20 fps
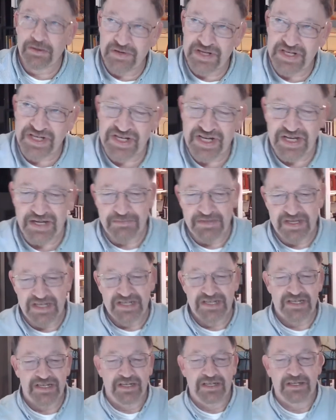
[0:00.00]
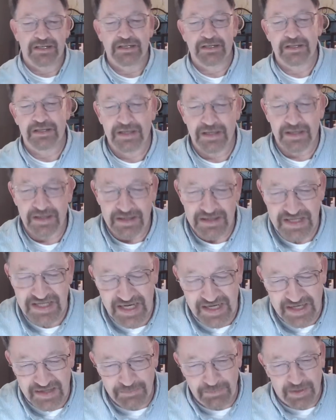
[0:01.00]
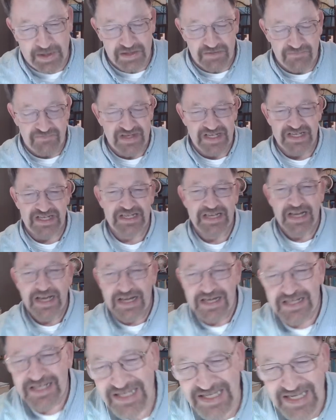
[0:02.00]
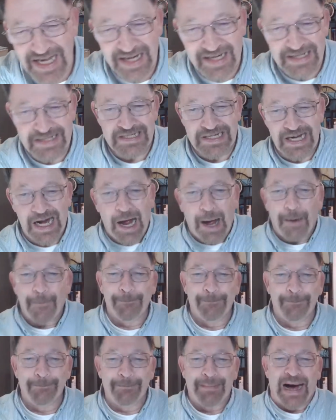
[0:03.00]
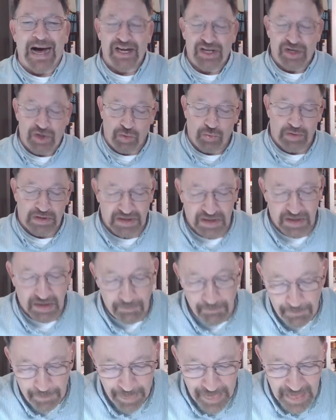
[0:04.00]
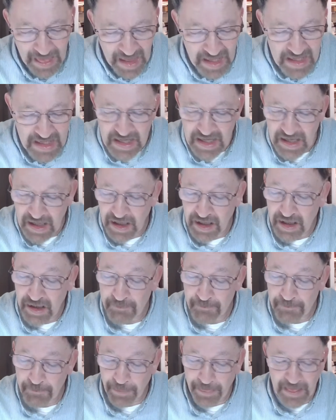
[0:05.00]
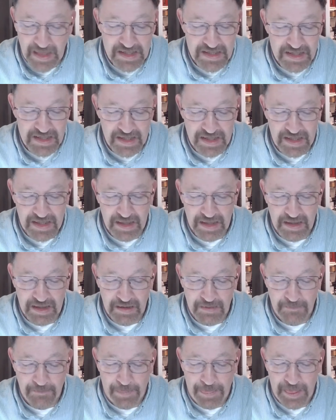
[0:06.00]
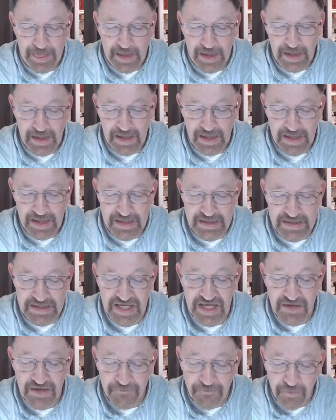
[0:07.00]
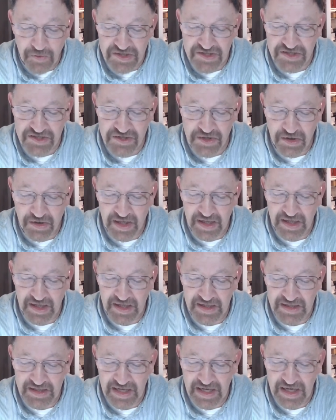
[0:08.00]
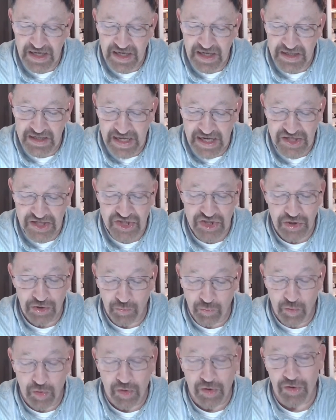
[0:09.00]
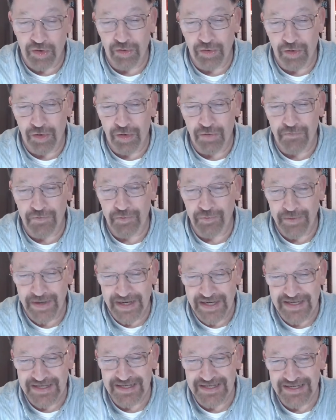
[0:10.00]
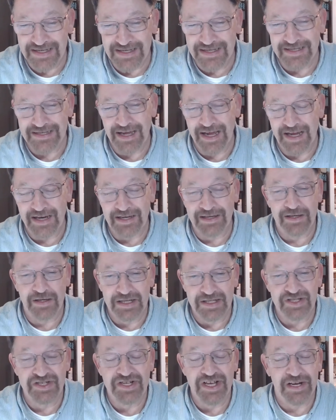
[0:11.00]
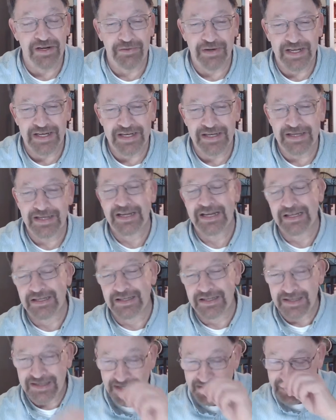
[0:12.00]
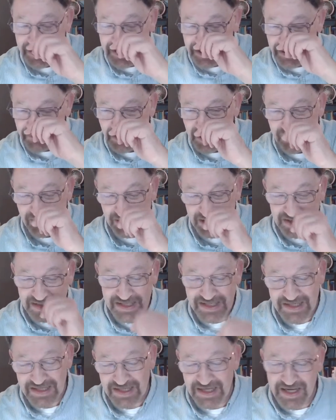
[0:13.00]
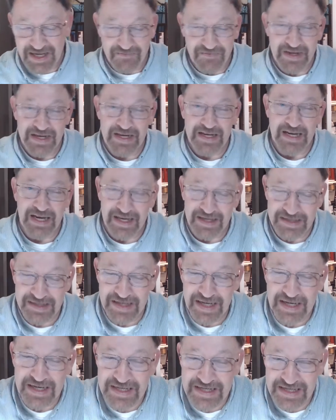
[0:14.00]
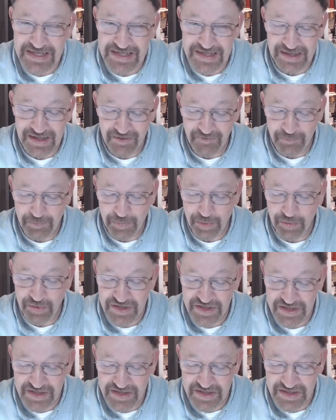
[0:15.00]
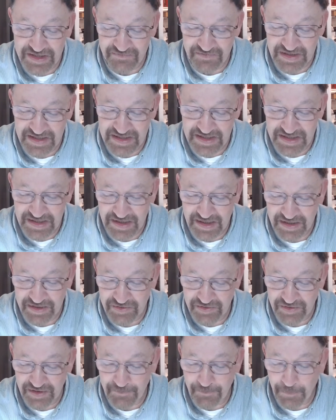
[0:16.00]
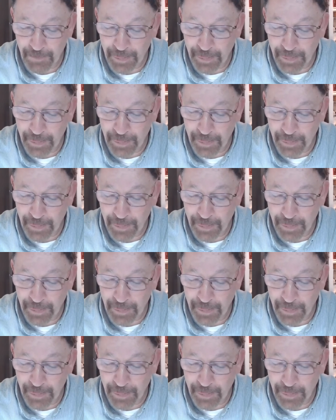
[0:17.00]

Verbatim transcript: the regime is in the second part of this second module. Um, um, he foresaw a, na- a national war over race and, and generated in the tension between the slave and non-slave portions of the country.